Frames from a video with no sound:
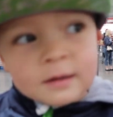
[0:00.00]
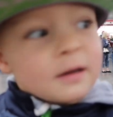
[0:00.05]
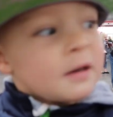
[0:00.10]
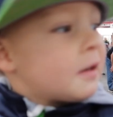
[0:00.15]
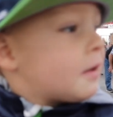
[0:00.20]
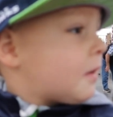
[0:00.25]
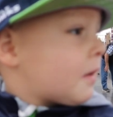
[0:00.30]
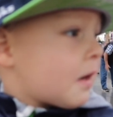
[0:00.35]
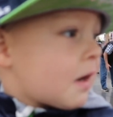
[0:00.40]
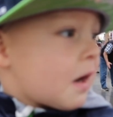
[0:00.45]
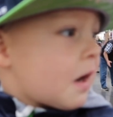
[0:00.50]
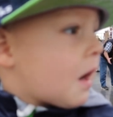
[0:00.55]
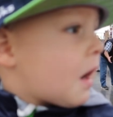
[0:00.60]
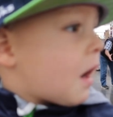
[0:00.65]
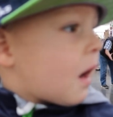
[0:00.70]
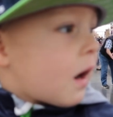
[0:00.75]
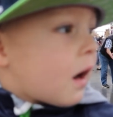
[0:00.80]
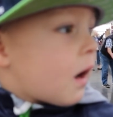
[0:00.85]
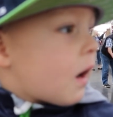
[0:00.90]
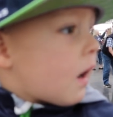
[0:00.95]
Mm.
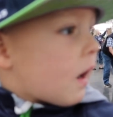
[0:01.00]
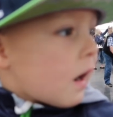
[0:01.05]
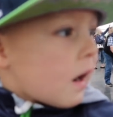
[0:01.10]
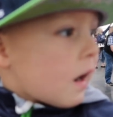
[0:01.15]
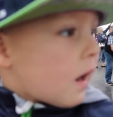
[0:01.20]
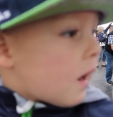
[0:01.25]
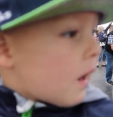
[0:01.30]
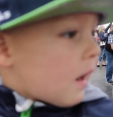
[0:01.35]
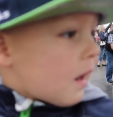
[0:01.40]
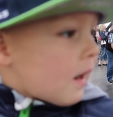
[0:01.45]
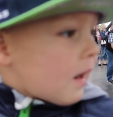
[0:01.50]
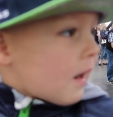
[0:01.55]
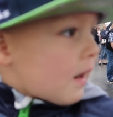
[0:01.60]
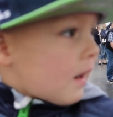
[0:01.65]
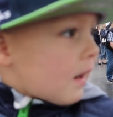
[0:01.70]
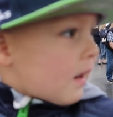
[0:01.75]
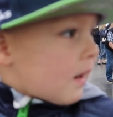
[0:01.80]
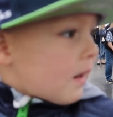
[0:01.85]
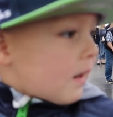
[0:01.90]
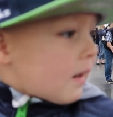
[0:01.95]
Why are they selling
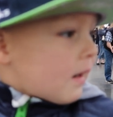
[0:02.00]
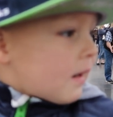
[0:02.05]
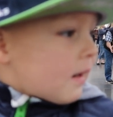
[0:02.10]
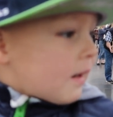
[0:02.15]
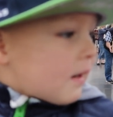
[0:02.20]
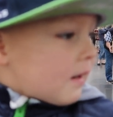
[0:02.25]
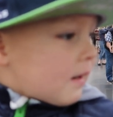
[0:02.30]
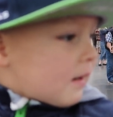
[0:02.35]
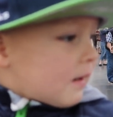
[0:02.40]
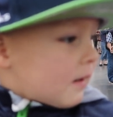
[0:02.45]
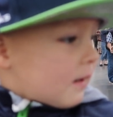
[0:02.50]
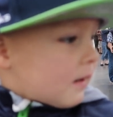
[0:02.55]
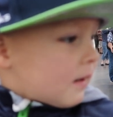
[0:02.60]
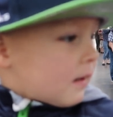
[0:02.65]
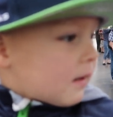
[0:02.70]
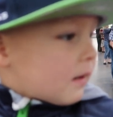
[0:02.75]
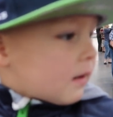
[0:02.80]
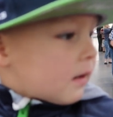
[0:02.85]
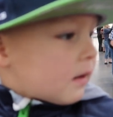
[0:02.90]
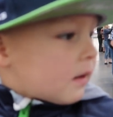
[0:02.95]
swimming suits for
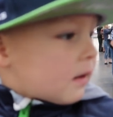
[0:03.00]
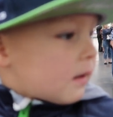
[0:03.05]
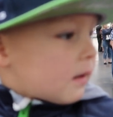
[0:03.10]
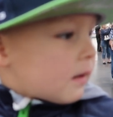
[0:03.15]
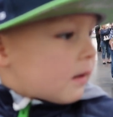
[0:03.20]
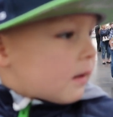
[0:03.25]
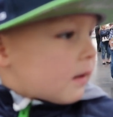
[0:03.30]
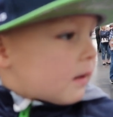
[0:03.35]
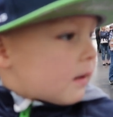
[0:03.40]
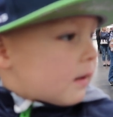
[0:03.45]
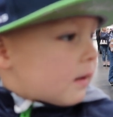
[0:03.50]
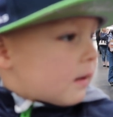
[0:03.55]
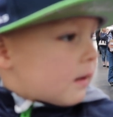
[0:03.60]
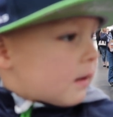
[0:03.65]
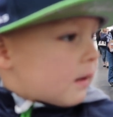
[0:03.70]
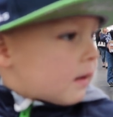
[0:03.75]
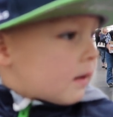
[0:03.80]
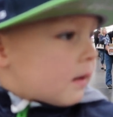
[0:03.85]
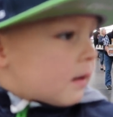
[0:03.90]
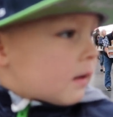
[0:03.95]
Christmas?
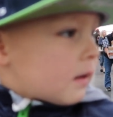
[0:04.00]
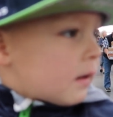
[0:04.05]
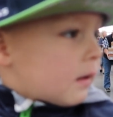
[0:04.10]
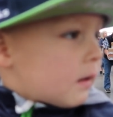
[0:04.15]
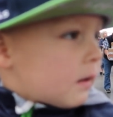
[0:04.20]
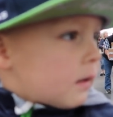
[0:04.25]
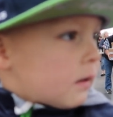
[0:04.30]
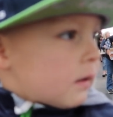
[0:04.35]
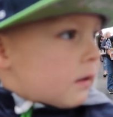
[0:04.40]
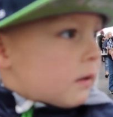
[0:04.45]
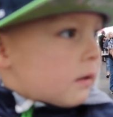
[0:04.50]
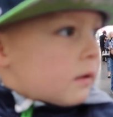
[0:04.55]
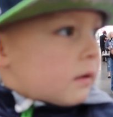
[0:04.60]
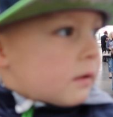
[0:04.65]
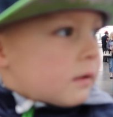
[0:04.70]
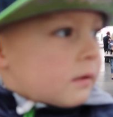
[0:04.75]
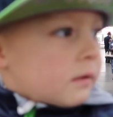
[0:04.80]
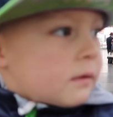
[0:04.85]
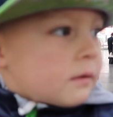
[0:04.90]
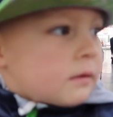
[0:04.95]

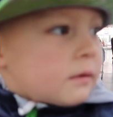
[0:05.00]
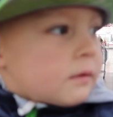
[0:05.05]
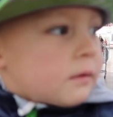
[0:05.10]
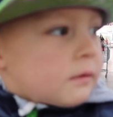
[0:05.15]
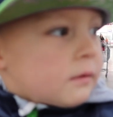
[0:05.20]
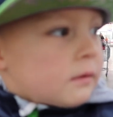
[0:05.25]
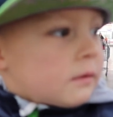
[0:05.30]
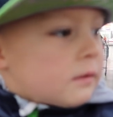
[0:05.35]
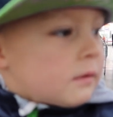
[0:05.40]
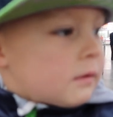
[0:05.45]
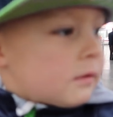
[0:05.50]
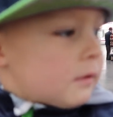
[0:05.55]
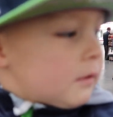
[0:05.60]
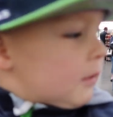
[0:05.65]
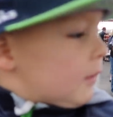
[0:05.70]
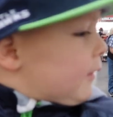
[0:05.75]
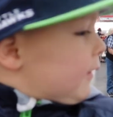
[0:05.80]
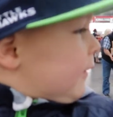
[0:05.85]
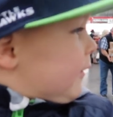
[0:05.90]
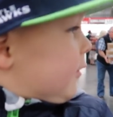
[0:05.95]
That's
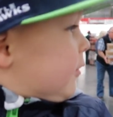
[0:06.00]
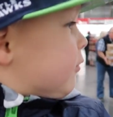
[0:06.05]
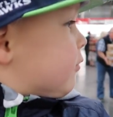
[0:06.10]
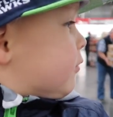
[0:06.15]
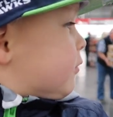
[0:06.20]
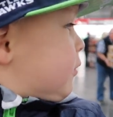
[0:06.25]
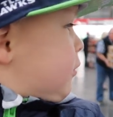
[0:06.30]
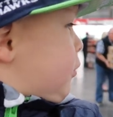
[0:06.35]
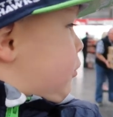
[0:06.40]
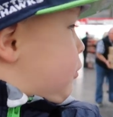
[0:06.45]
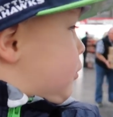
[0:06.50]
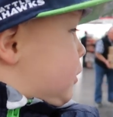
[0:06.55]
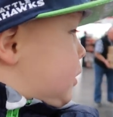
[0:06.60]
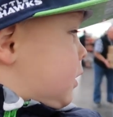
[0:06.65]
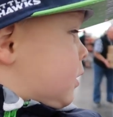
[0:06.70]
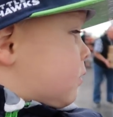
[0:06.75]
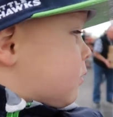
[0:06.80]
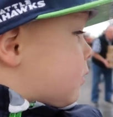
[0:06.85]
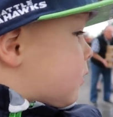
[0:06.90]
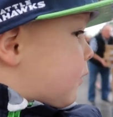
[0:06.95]
weird. Oh,
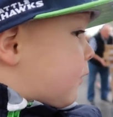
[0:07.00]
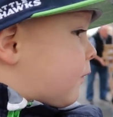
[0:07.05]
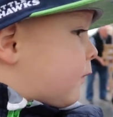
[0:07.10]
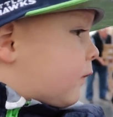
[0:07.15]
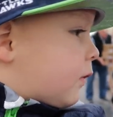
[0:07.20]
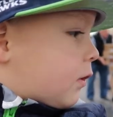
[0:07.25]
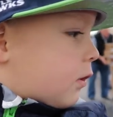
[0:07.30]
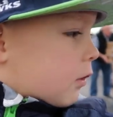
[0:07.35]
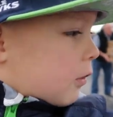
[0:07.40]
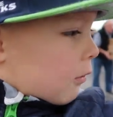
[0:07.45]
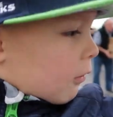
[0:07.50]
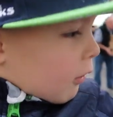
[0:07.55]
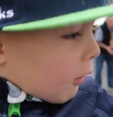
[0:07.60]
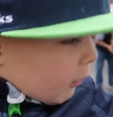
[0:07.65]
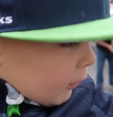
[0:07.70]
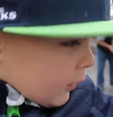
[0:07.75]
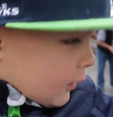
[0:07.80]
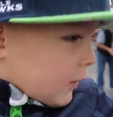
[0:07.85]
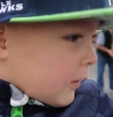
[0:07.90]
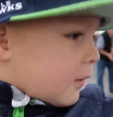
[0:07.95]
these are really
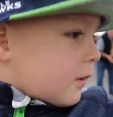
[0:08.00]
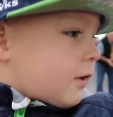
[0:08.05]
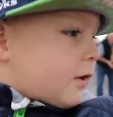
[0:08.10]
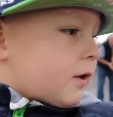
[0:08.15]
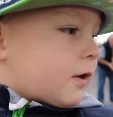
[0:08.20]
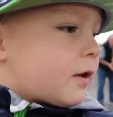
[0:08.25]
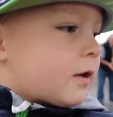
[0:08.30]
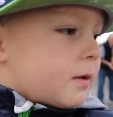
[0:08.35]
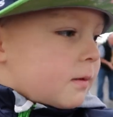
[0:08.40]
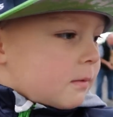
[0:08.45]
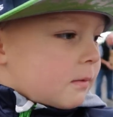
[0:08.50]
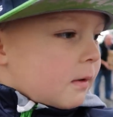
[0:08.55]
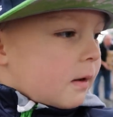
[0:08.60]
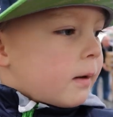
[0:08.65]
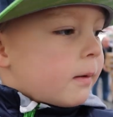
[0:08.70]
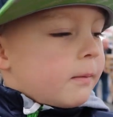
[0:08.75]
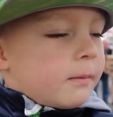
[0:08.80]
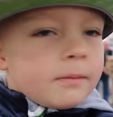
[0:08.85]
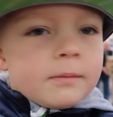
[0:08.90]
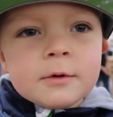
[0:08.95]
cold
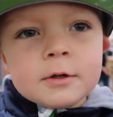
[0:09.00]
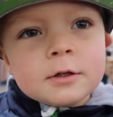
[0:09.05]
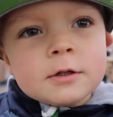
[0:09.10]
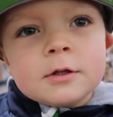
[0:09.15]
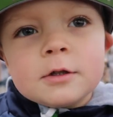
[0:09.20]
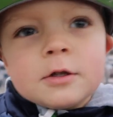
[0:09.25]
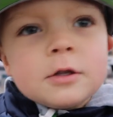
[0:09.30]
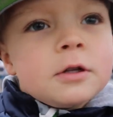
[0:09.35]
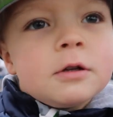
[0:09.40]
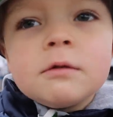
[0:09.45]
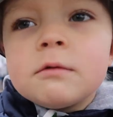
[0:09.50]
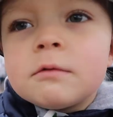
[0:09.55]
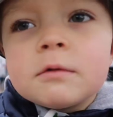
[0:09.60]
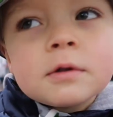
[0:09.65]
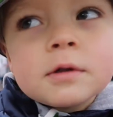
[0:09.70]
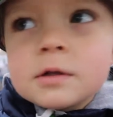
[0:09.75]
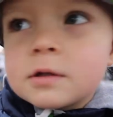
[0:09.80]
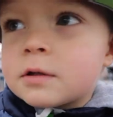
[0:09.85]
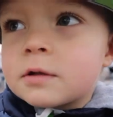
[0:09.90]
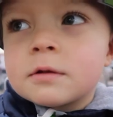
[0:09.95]
and just
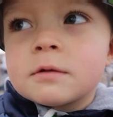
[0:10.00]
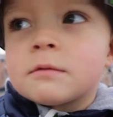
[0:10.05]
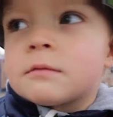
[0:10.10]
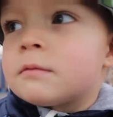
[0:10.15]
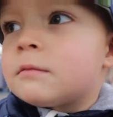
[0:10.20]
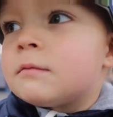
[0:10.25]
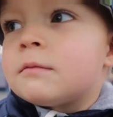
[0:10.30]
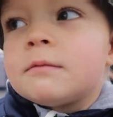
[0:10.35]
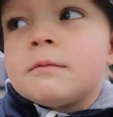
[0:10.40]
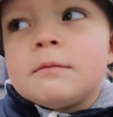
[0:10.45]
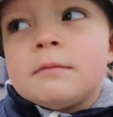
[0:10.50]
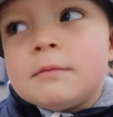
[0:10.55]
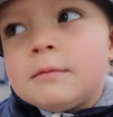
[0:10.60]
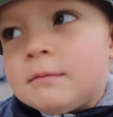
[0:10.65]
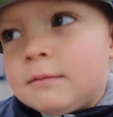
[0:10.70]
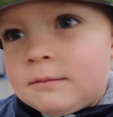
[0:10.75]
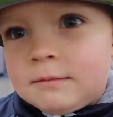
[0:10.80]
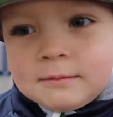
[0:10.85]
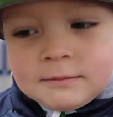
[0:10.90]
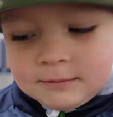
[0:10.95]
They're
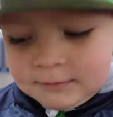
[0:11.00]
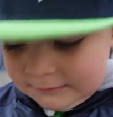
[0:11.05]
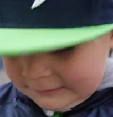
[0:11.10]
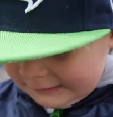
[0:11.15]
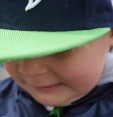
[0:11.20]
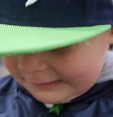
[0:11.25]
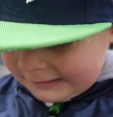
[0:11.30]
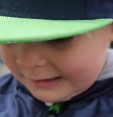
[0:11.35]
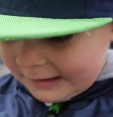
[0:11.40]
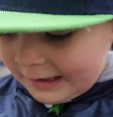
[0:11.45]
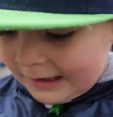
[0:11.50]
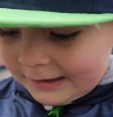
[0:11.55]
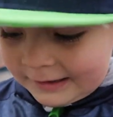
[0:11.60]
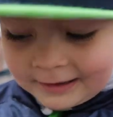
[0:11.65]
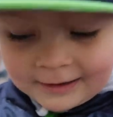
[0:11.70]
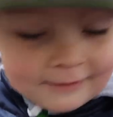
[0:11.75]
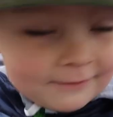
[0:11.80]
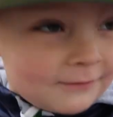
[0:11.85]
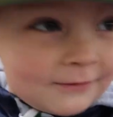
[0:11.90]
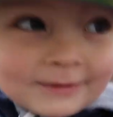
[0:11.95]
for girls? Yeah,
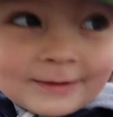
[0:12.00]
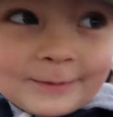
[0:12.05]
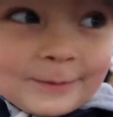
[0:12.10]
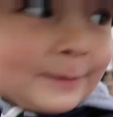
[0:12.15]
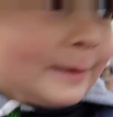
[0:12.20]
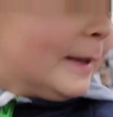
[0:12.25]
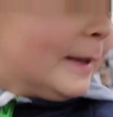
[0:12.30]
not for